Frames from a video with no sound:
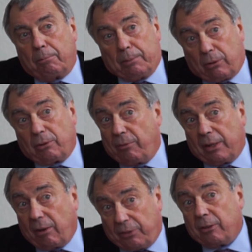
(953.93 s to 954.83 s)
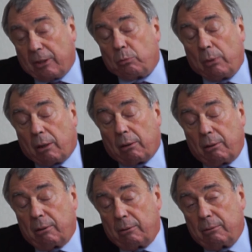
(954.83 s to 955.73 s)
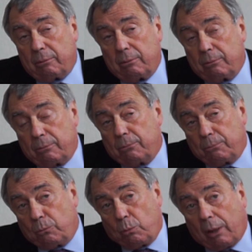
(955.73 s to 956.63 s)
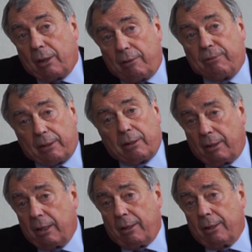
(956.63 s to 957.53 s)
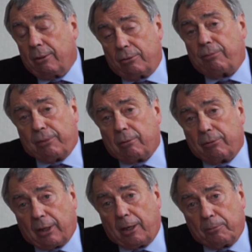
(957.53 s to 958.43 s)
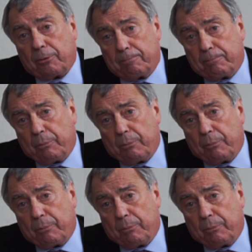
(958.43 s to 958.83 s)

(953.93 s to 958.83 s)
because of that, I think that we are living difficult times.